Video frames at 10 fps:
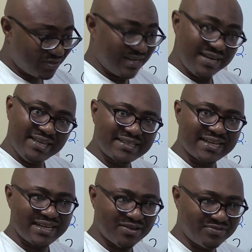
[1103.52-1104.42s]
The links are
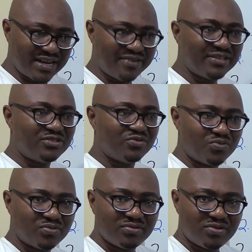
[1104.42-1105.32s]
there that will direct
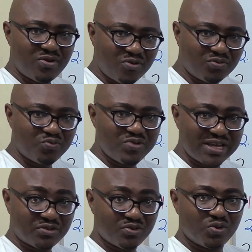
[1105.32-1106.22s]
you on where
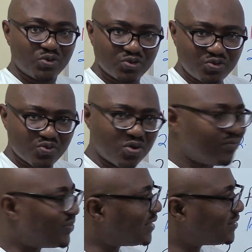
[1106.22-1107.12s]
to go to do
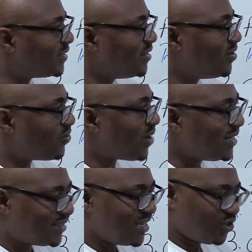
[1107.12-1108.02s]
all that. All
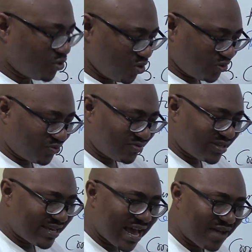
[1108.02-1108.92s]
right. So you also
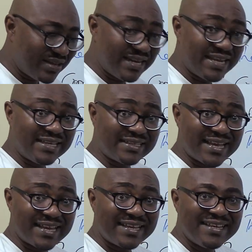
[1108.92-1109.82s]
have a link
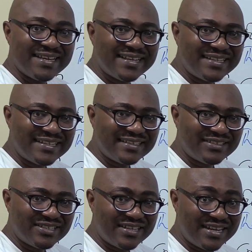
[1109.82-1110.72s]
there
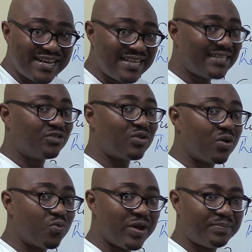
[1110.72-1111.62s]
linking to
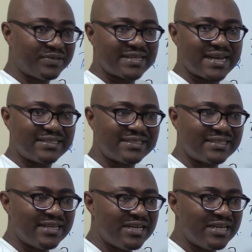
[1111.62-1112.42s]
our website